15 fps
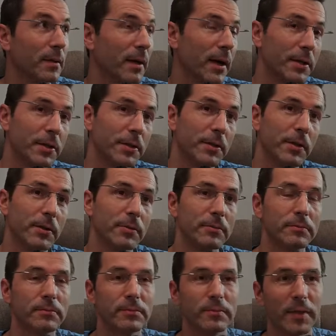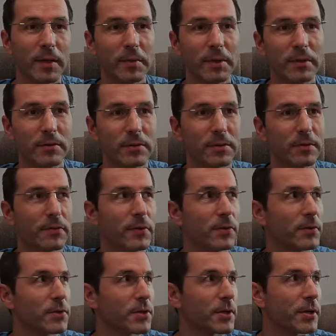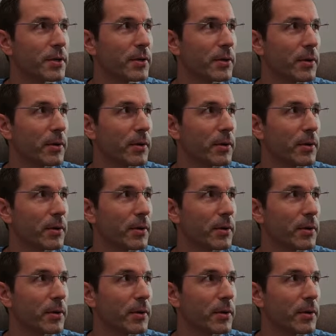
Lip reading: I don't know, maybe to the future